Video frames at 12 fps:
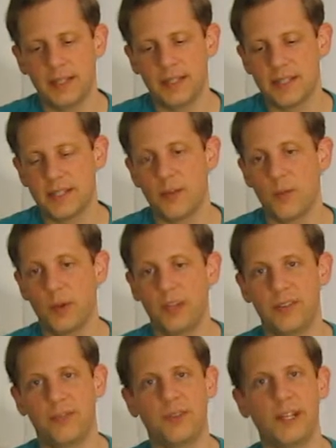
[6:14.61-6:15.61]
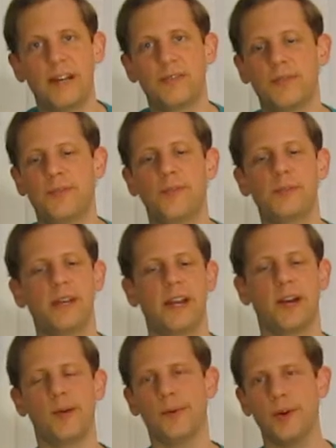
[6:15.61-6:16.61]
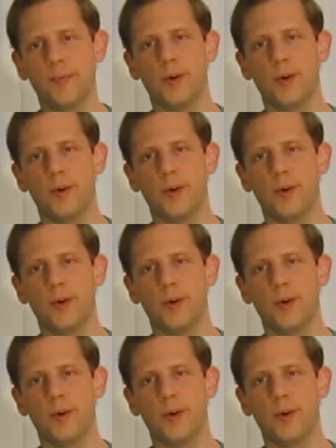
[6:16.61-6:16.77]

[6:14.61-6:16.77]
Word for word: I said, really flavorful, caramel,